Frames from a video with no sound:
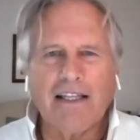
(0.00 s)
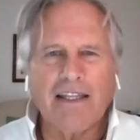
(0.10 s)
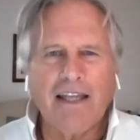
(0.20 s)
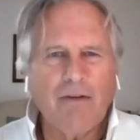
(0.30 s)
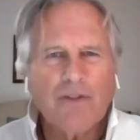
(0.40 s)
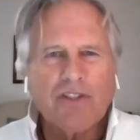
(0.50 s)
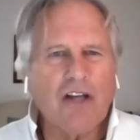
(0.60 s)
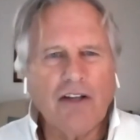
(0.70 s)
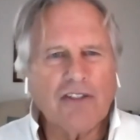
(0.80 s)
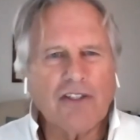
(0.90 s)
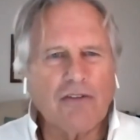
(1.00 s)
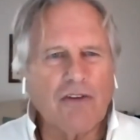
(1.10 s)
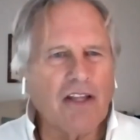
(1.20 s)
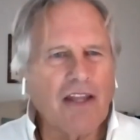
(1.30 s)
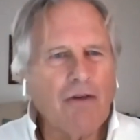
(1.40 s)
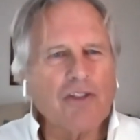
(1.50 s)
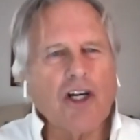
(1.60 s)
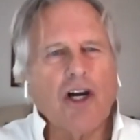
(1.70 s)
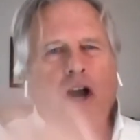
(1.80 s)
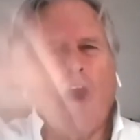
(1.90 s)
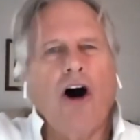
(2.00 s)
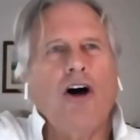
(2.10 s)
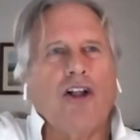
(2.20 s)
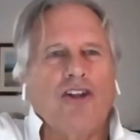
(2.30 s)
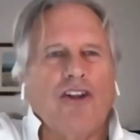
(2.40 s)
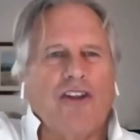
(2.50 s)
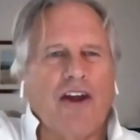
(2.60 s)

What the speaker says: that was also, that was called